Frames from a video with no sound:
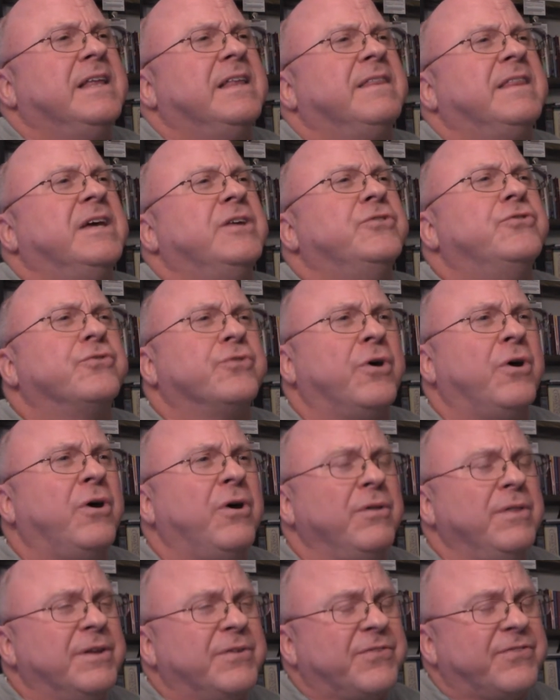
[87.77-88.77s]
they
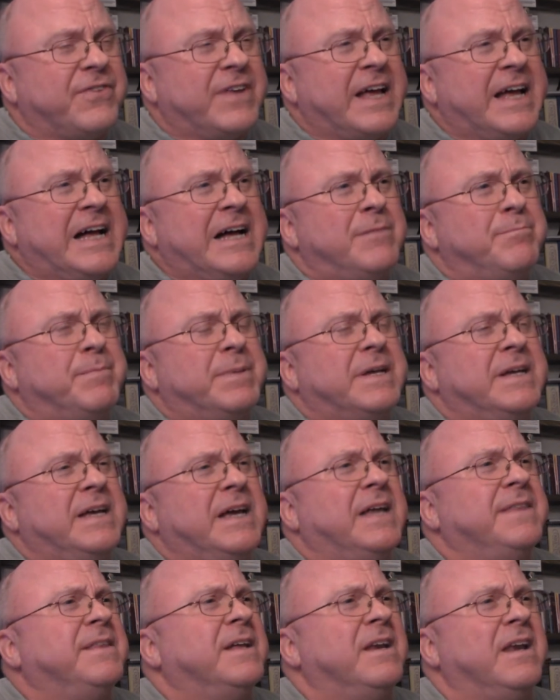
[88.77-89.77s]
draw the sap
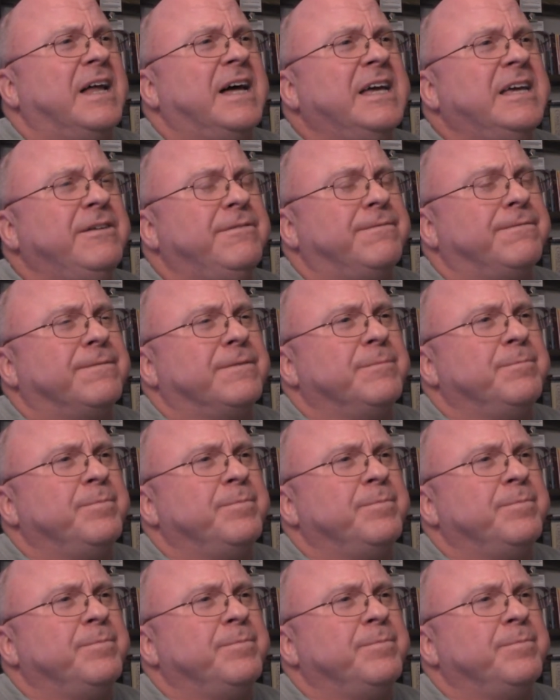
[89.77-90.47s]
and the life